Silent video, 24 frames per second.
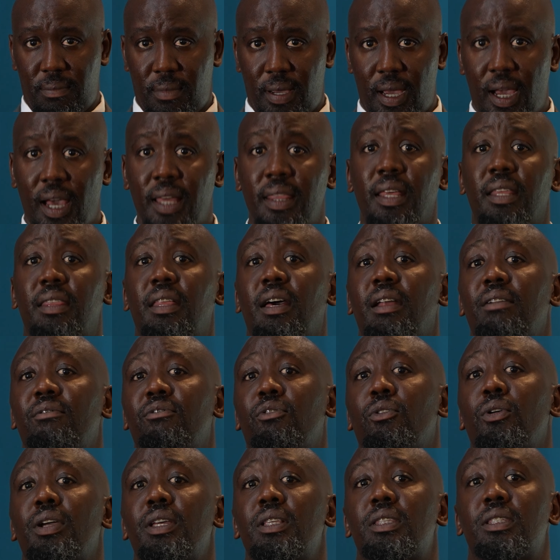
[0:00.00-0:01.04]
other than
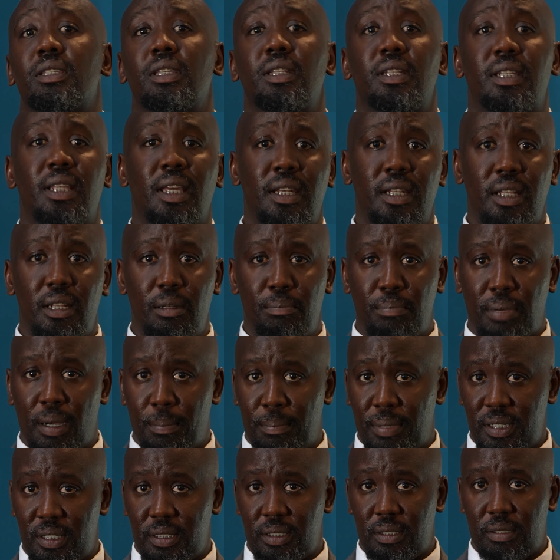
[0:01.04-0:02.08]
for its intended
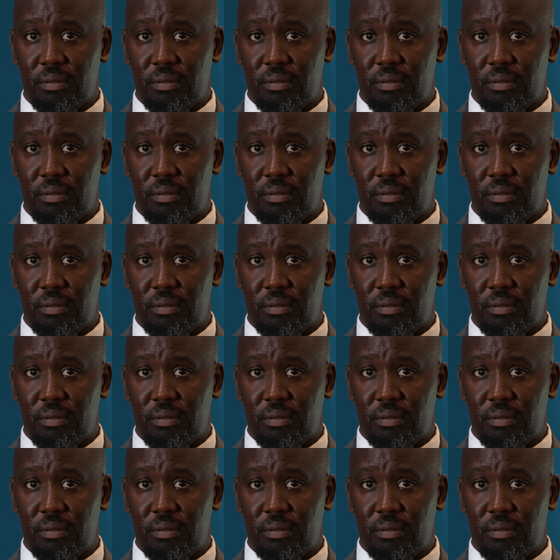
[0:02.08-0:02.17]
purpose.